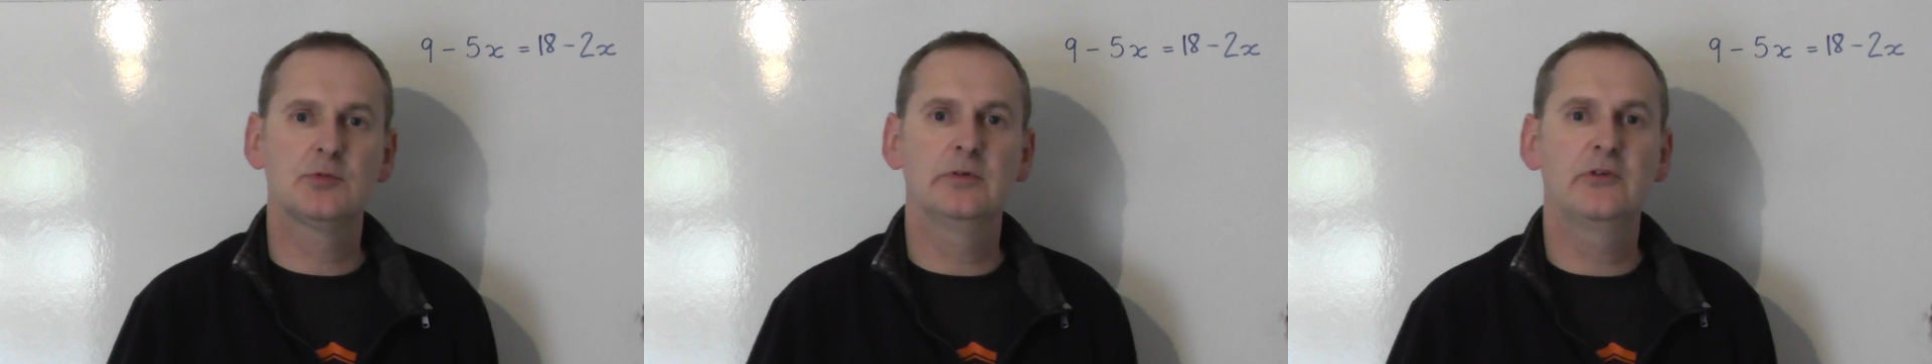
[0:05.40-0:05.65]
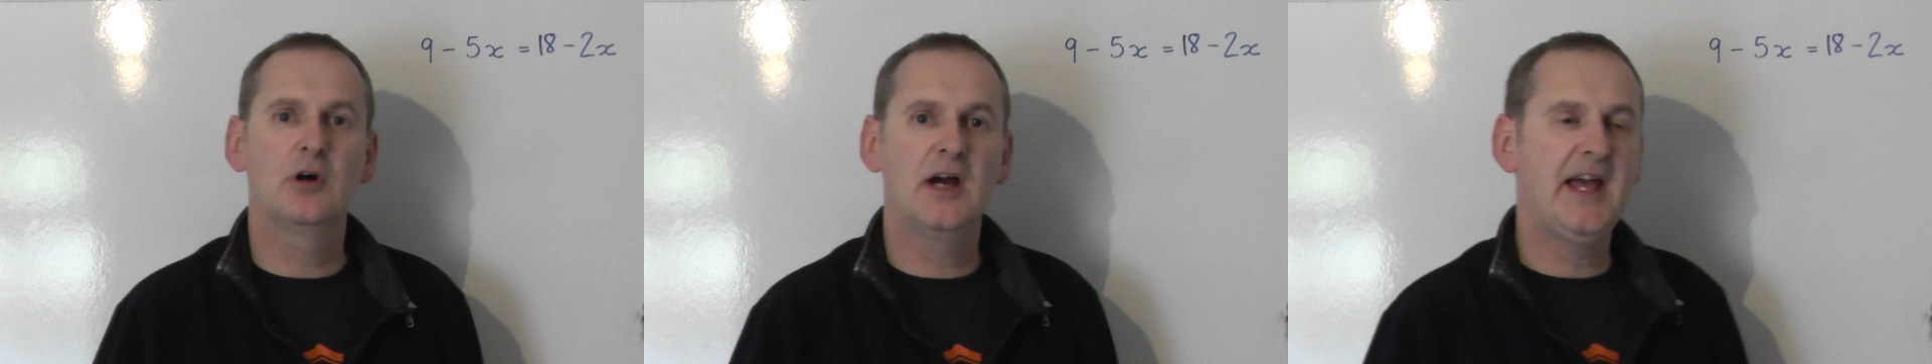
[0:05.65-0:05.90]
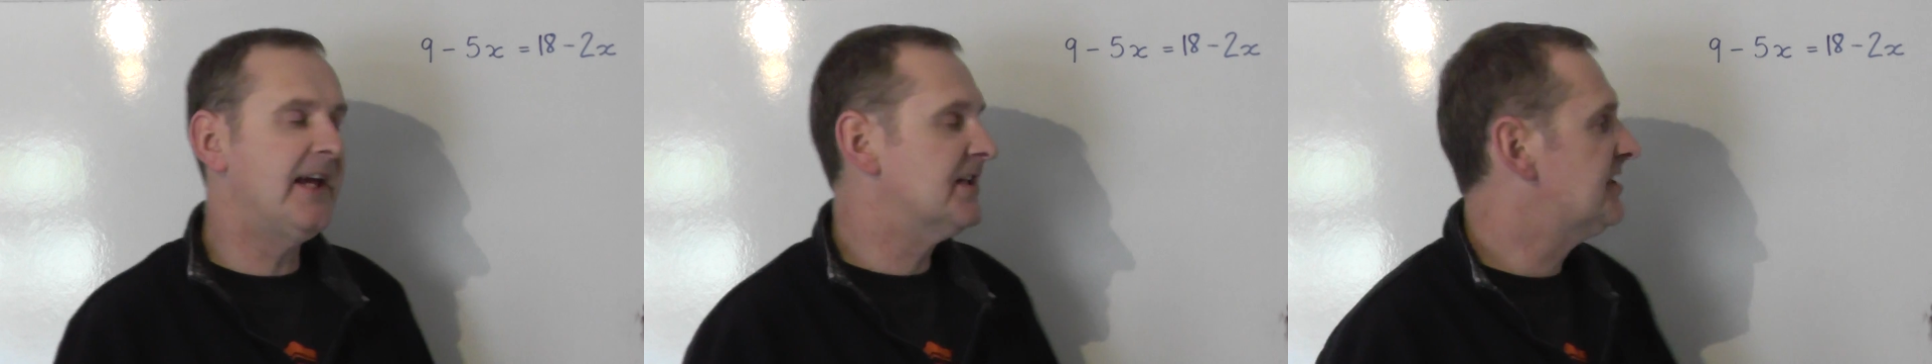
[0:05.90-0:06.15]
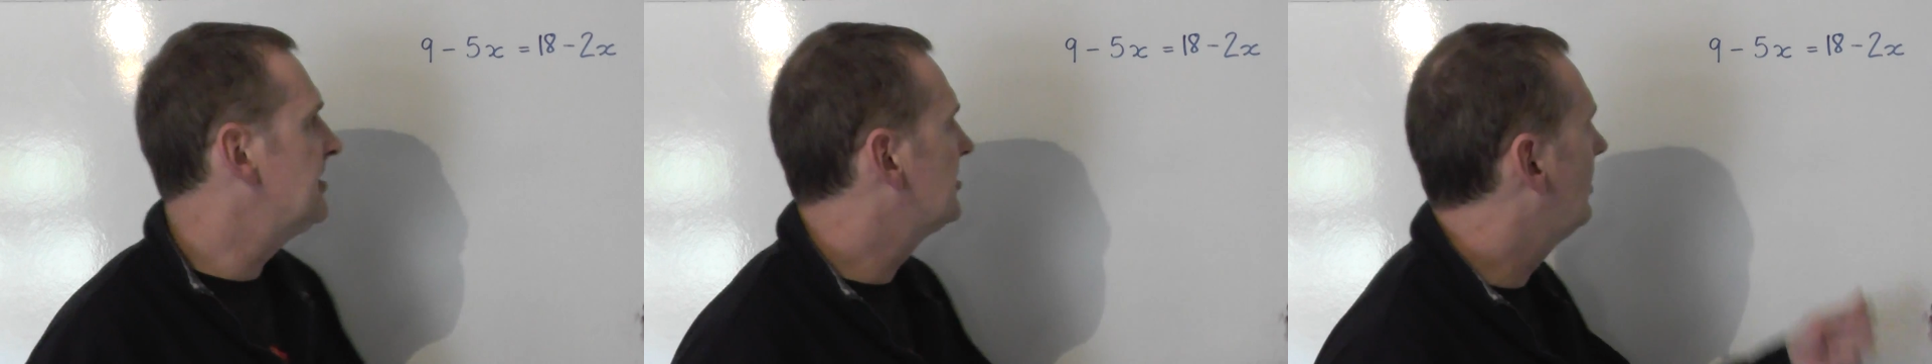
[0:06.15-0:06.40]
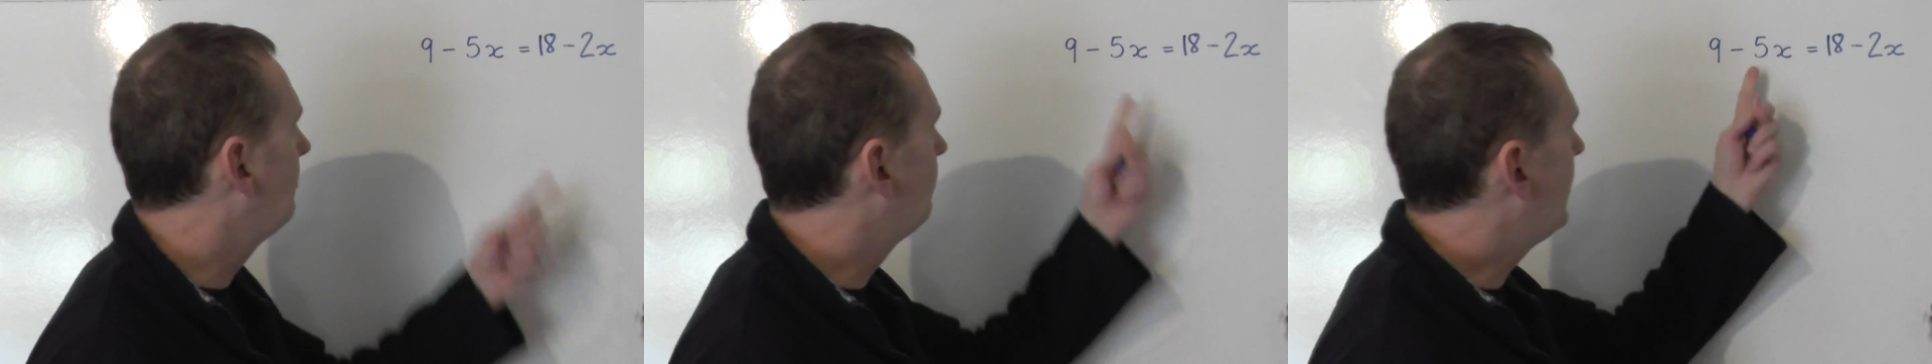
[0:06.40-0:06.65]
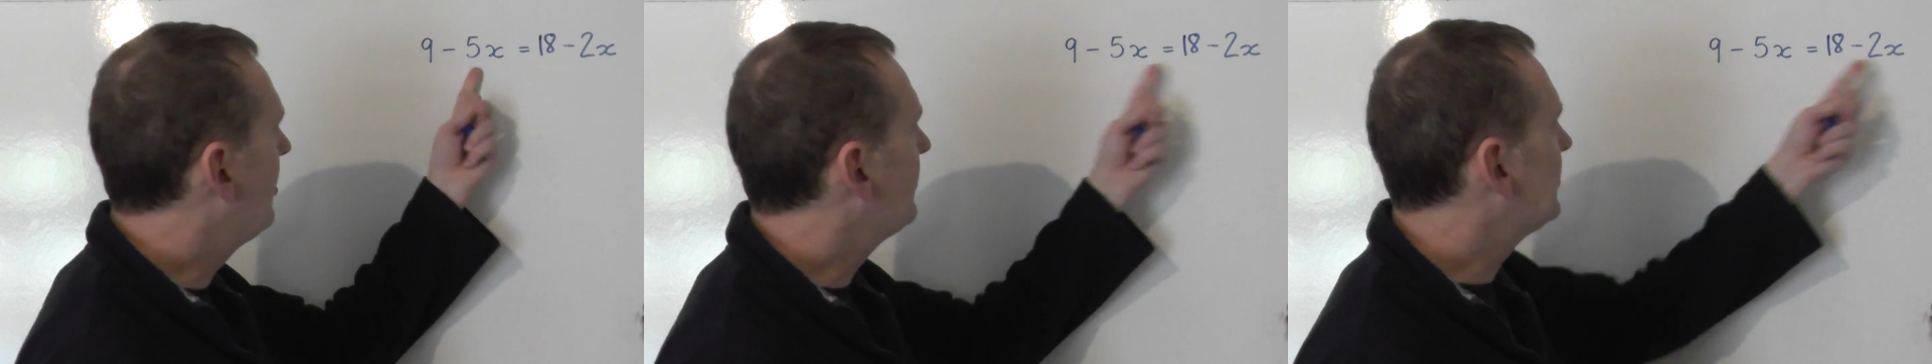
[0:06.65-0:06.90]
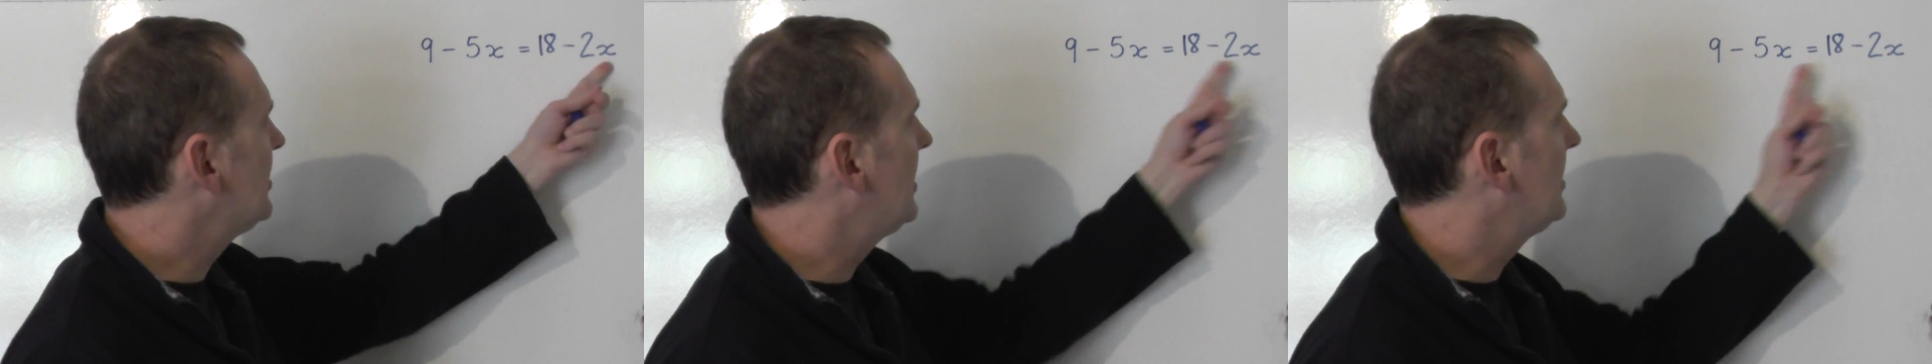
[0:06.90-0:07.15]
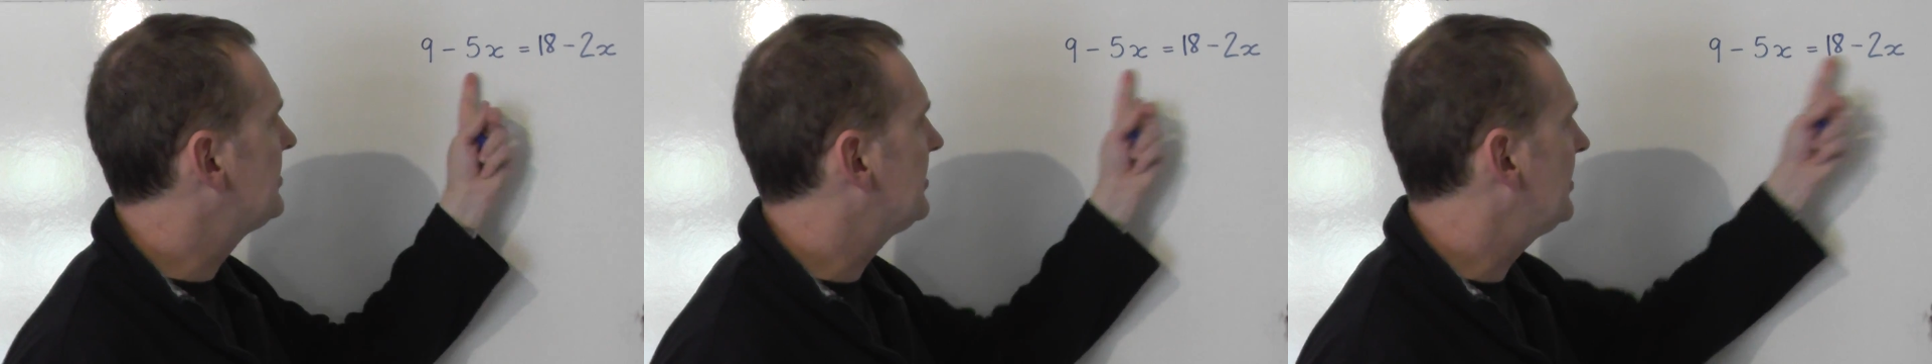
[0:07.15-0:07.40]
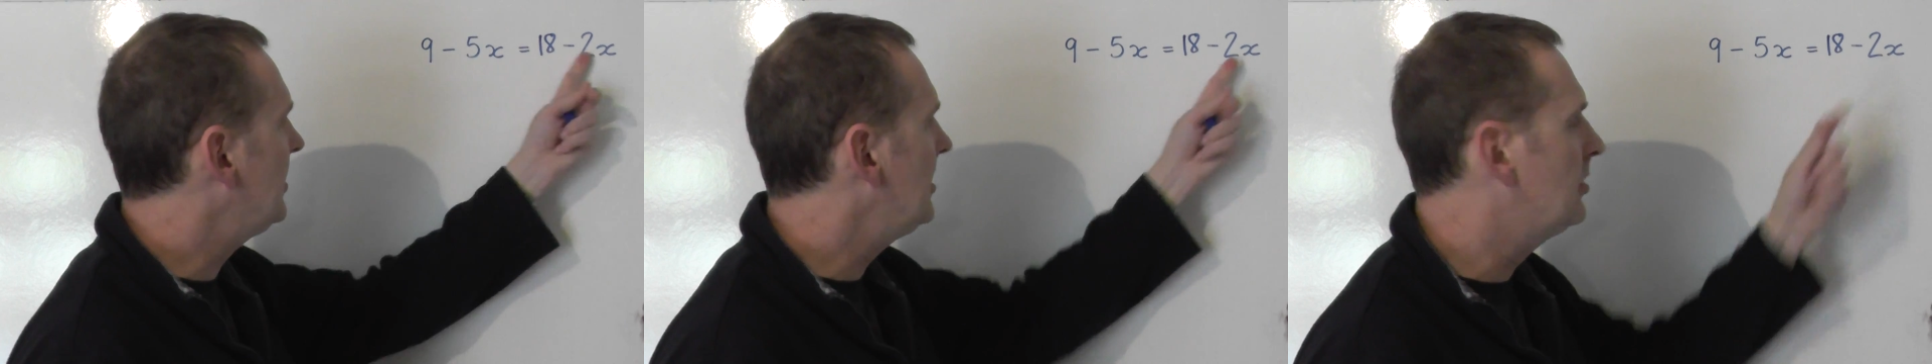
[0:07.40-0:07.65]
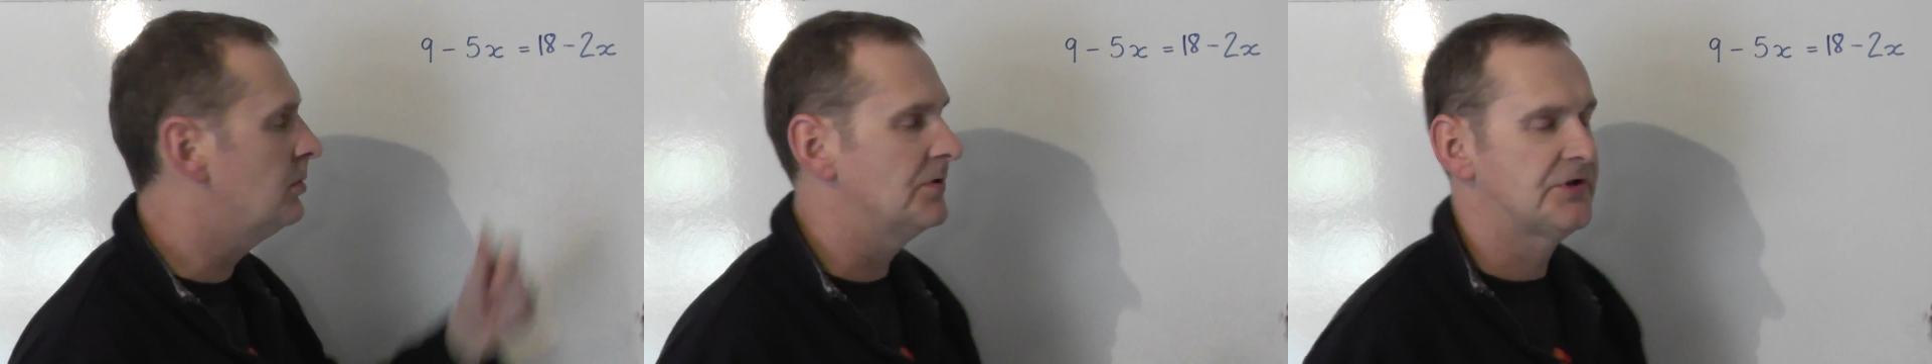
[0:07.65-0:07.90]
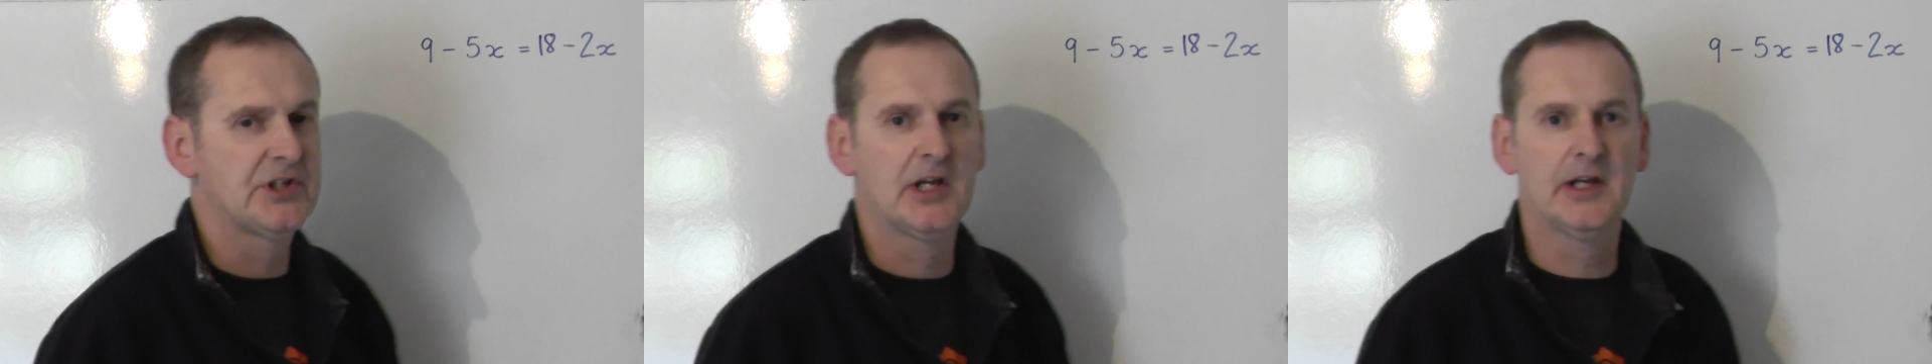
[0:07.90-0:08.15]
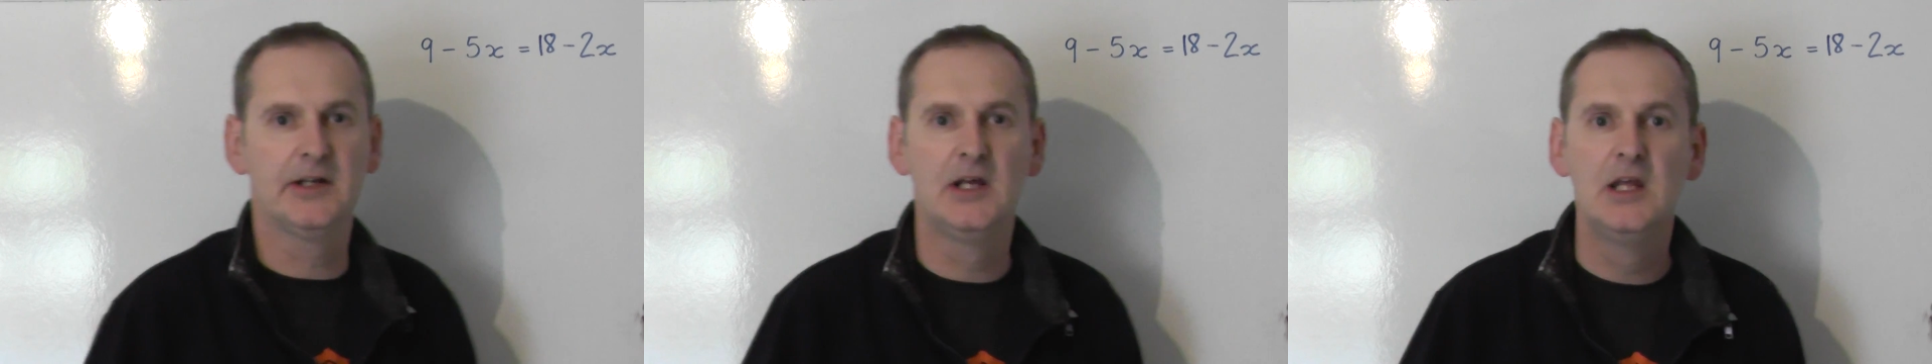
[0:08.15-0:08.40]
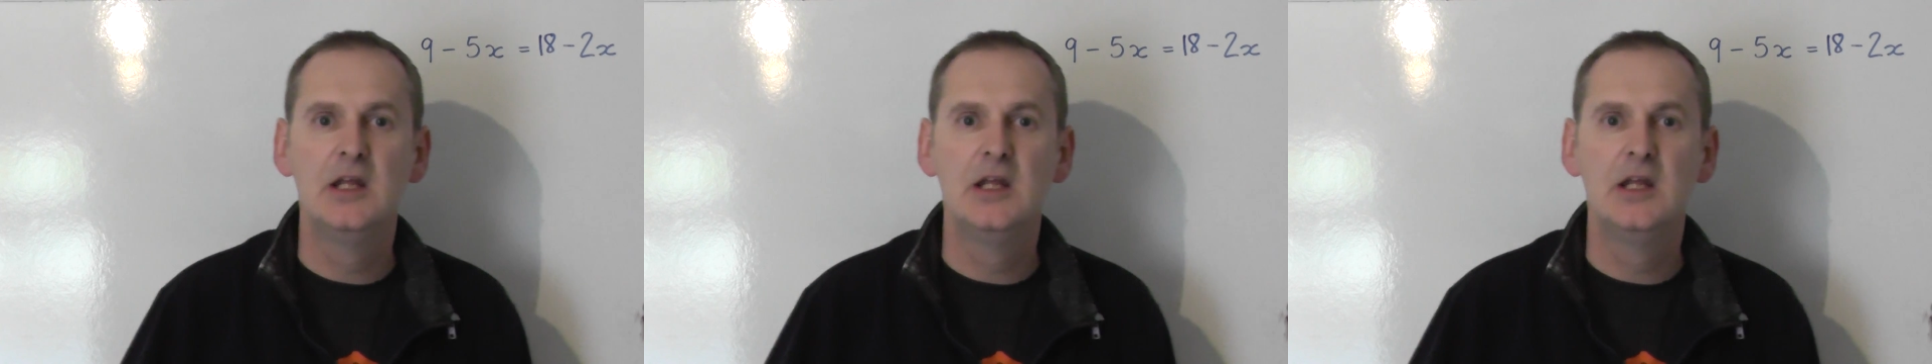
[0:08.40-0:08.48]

We've got x's on both sides of the equal sign.